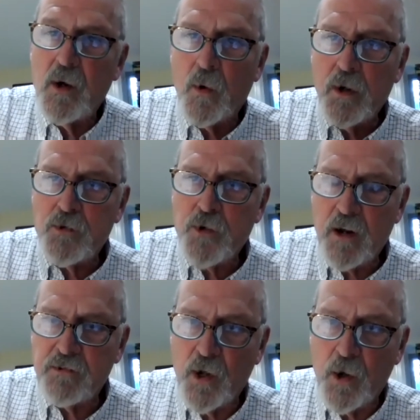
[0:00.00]
where you
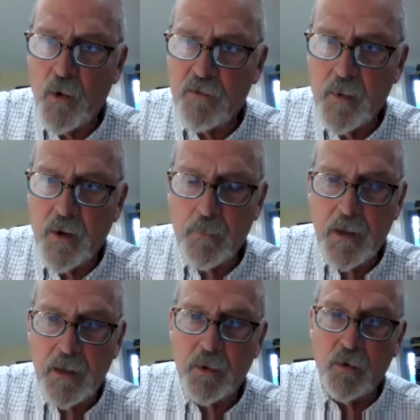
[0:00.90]
try to stay away from other
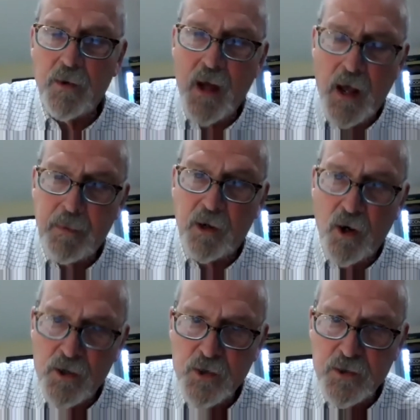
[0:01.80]
people, not
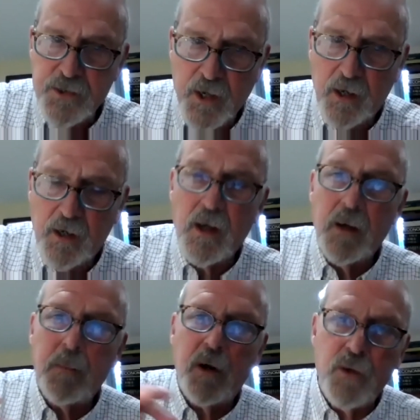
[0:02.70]
because you're sick,
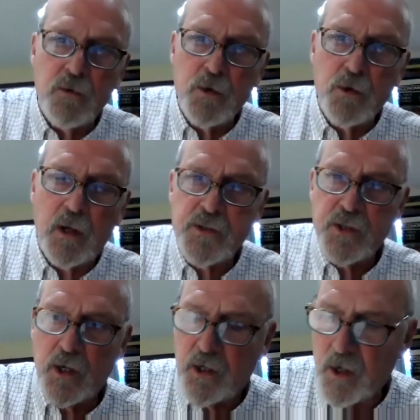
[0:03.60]
but if you do get
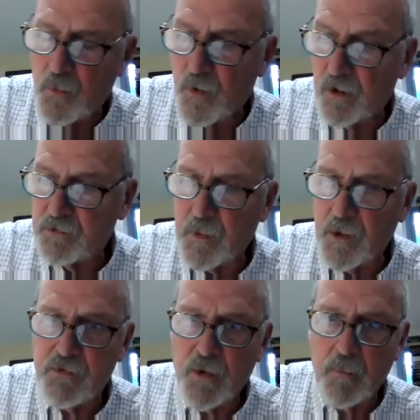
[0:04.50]
sick, you don't want to
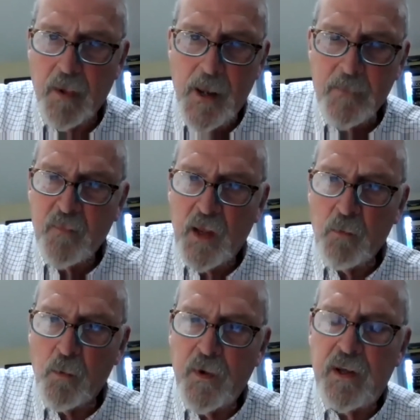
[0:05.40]
expose them.
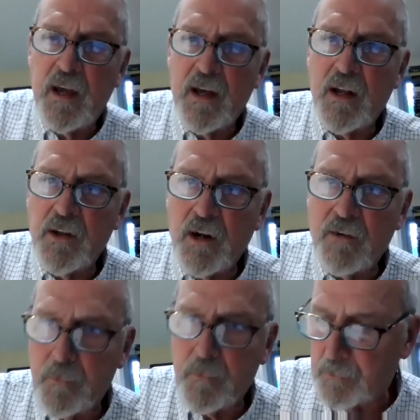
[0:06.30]
And when we can't
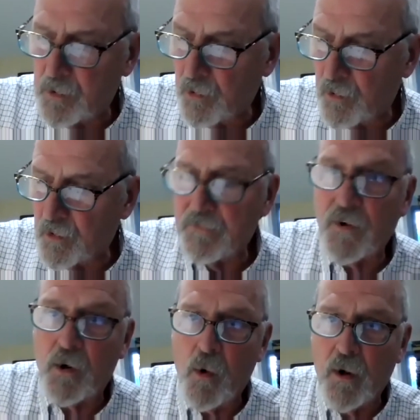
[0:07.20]
identify people early
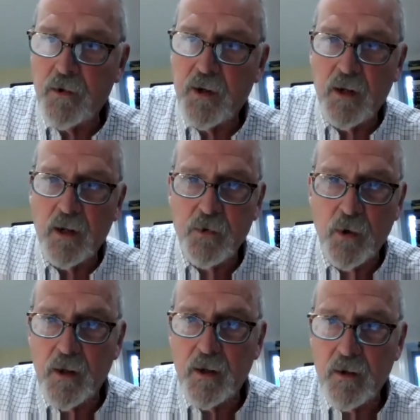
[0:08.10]
for quarantine, it's
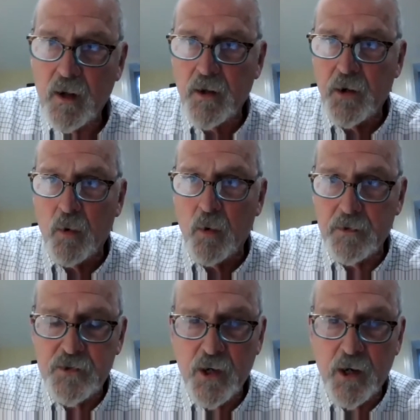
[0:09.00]
really an
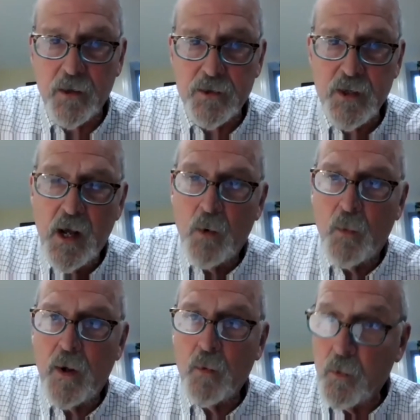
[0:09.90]
enormous challenge.
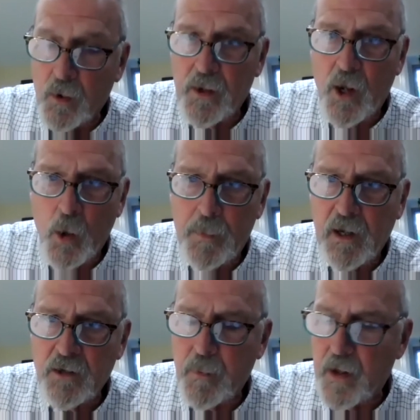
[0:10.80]
We really hope
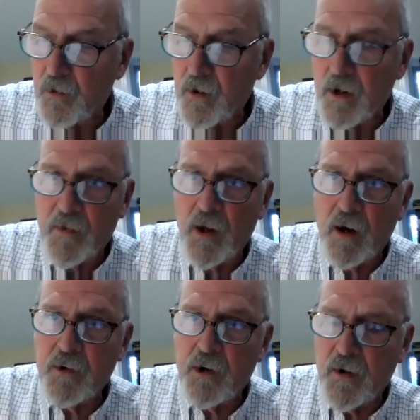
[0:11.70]
it gets better. I know the
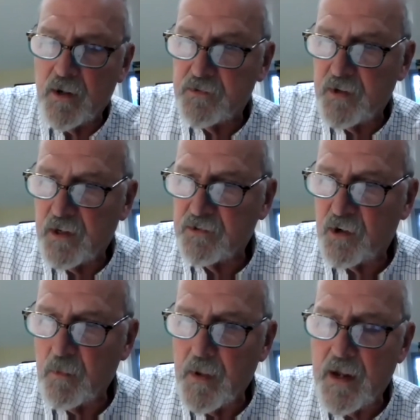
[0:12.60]
governor has
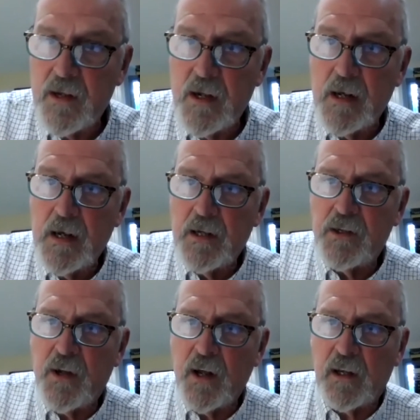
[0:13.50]
committed
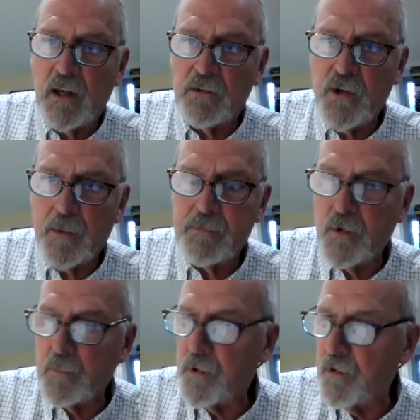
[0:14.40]
to taking steps
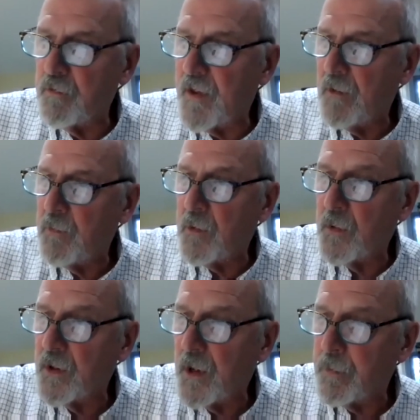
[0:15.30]
to improve that. We
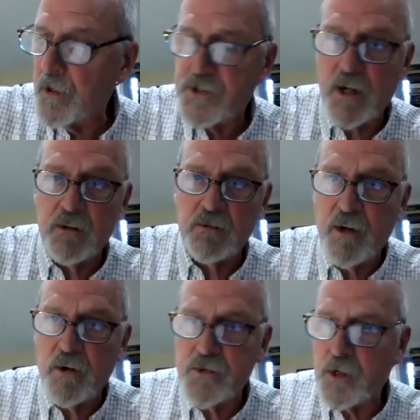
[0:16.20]
really appreciate his
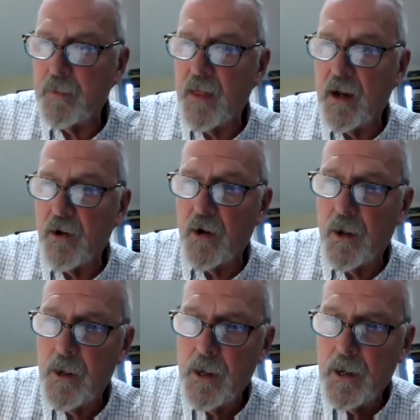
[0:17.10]
leadership in that
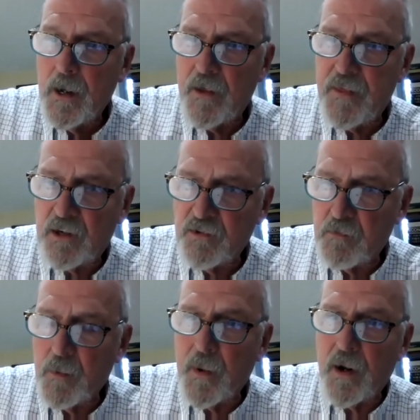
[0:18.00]
area. I think, as
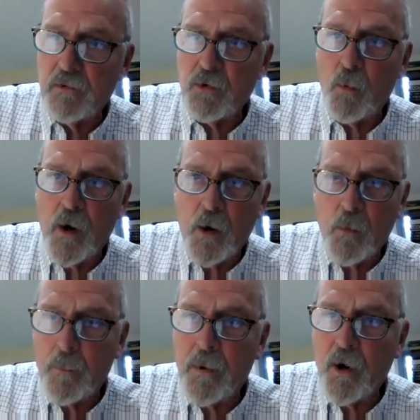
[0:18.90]
everybody is aware,
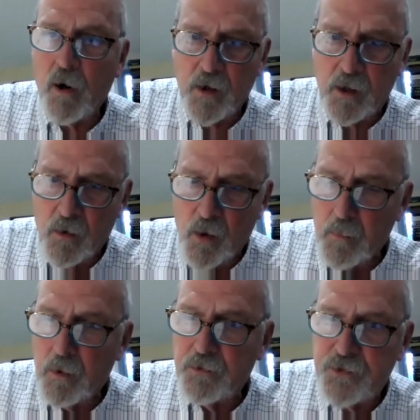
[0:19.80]
we're part of a
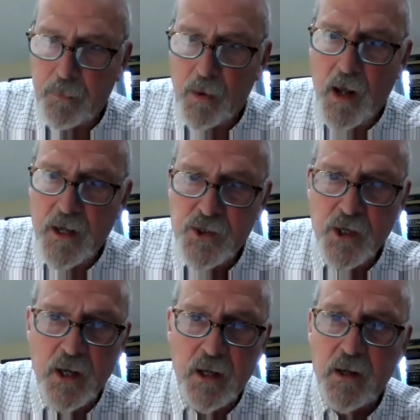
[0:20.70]
global supply
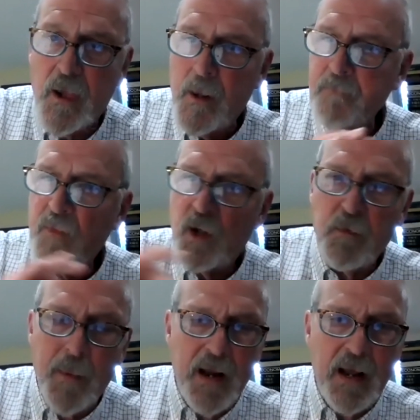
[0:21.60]
chain
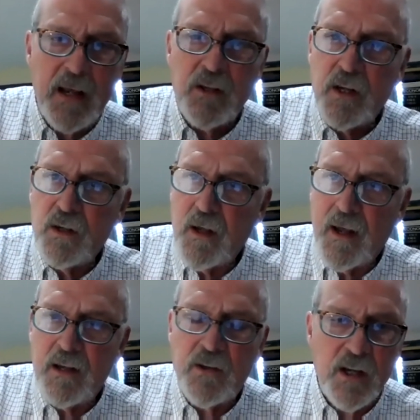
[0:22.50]
of about 18
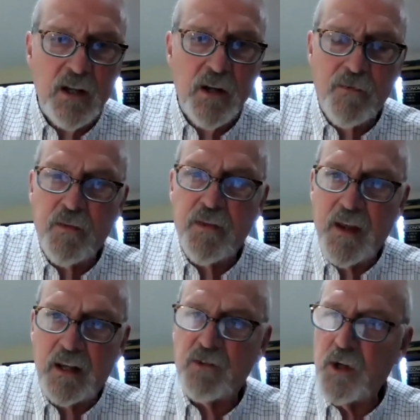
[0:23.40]
different
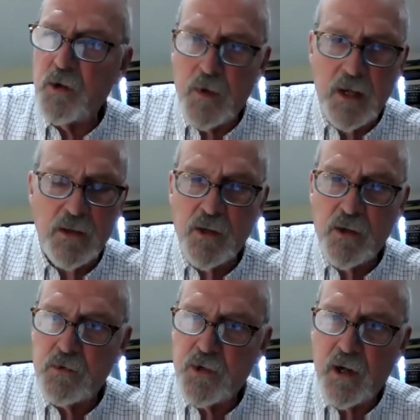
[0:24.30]
things that you need to
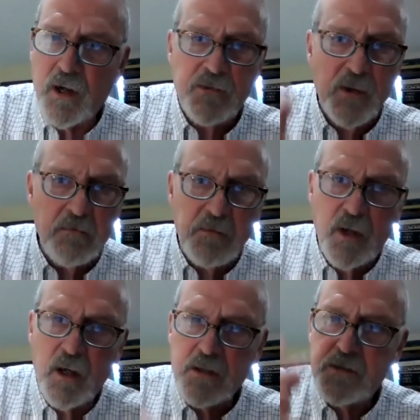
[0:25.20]
do test:
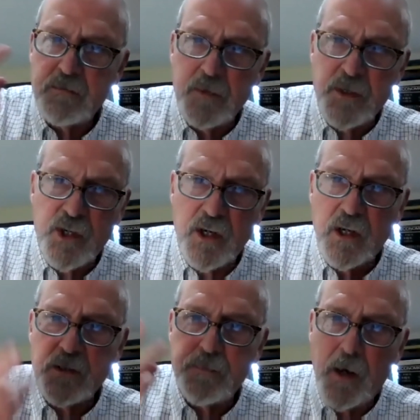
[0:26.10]
kits,
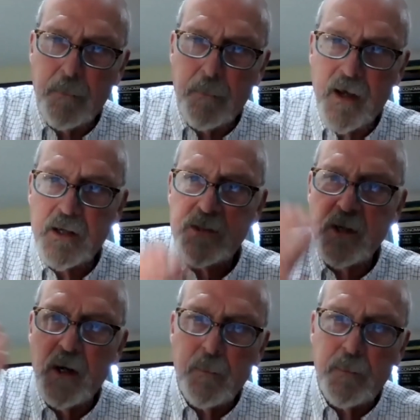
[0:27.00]
machines,
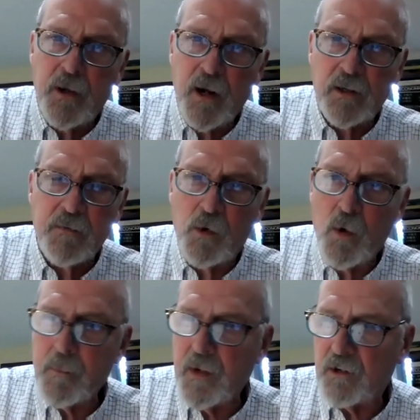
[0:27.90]
pipettes, protective
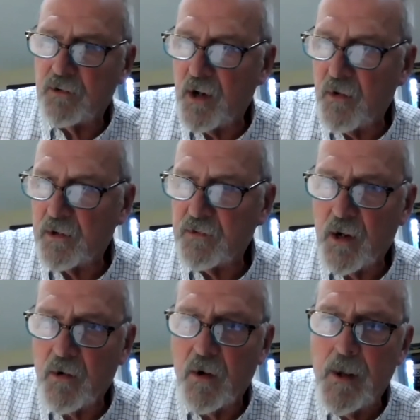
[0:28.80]
equipment, et cetera, et
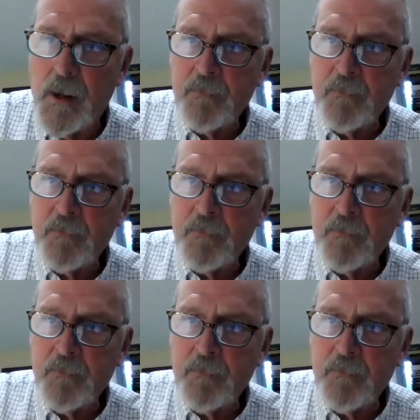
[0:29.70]
cetera.